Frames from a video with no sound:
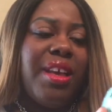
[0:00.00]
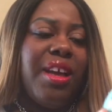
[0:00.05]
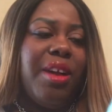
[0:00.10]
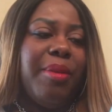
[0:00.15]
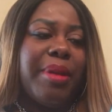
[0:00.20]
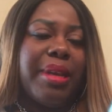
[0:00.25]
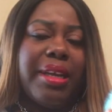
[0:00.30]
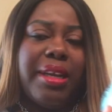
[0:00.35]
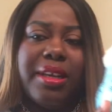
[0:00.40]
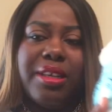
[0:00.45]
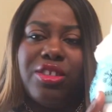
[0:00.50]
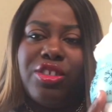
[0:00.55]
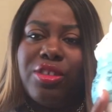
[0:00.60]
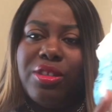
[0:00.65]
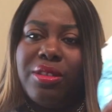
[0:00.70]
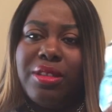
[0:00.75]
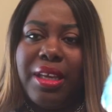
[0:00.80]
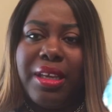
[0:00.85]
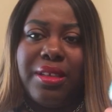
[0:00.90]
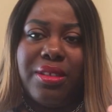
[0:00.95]
Oh my gosh,
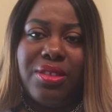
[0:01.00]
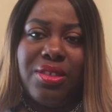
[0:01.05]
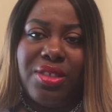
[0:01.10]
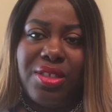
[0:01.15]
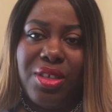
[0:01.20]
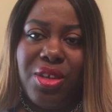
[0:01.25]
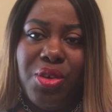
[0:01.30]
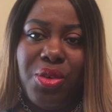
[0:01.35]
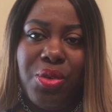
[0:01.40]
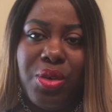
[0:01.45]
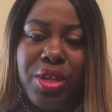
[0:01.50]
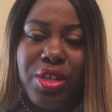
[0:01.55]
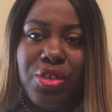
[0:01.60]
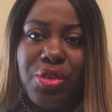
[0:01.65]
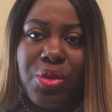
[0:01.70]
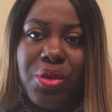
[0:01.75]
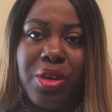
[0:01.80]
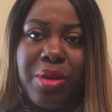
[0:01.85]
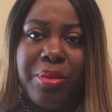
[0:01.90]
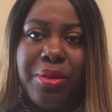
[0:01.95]
like so
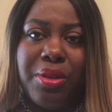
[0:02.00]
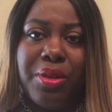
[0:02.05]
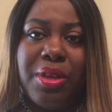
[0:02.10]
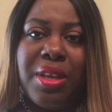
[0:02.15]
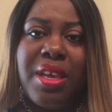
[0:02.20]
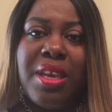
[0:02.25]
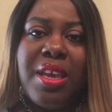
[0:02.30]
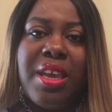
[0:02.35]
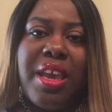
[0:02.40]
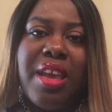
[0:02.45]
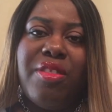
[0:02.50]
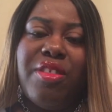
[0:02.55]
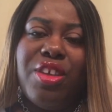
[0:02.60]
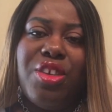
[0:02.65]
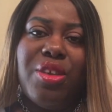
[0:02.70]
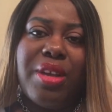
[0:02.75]
adorable. And then